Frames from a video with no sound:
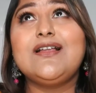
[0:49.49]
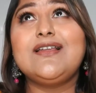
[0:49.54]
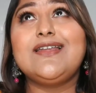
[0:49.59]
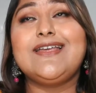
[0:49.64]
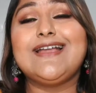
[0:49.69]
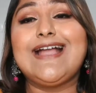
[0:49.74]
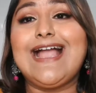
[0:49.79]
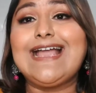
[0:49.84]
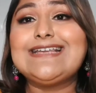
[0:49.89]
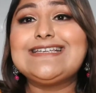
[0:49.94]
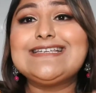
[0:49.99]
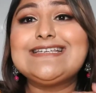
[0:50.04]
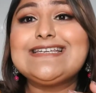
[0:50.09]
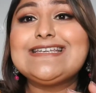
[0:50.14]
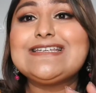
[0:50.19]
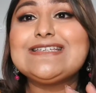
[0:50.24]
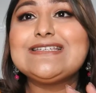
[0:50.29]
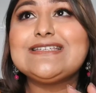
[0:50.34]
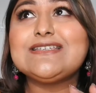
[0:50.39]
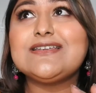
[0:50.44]
like I
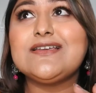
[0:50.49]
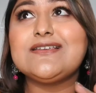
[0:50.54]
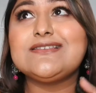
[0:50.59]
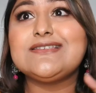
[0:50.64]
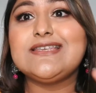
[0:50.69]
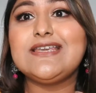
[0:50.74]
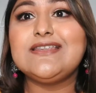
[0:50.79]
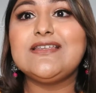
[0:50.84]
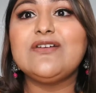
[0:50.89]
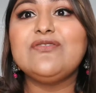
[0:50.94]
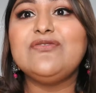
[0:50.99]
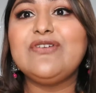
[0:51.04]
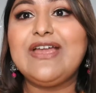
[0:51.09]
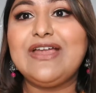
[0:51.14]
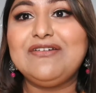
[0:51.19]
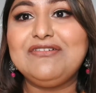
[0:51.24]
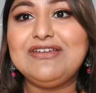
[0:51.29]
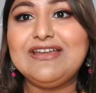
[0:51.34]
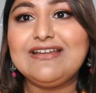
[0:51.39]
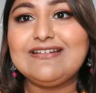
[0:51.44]
didn't see the
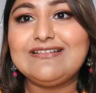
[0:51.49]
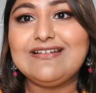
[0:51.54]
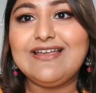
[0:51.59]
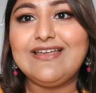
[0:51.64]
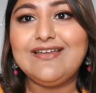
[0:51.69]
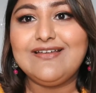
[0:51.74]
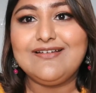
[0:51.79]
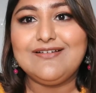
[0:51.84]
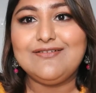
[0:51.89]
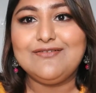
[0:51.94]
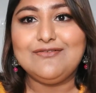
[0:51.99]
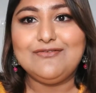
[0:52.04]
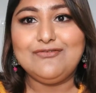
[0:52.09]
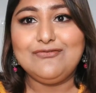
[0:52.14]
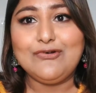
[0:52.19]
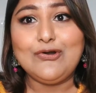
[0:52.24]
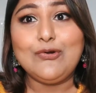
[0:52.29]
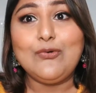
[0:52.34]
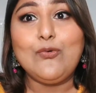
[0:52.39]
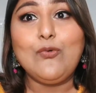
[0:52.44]
variant, like
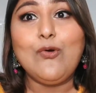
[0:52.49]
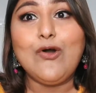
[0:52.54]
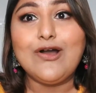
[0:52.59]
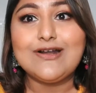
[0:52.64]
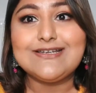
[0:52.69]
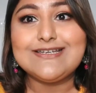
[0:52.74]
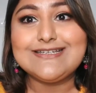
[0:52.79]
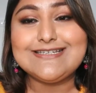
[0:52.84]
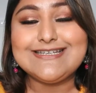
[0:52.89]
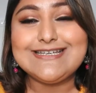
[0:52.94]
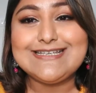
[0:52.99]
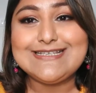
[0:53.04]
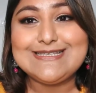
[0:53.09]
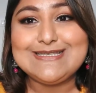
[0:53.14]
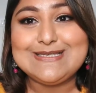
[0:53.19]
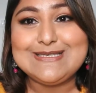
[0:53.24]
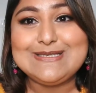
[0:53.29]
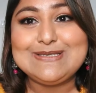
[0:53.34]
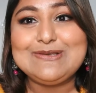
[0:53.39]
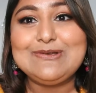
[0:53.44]
for what it
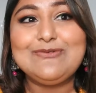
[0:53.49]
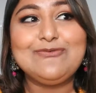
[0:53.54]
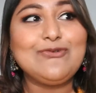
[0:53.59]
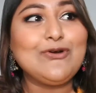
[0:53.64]
is,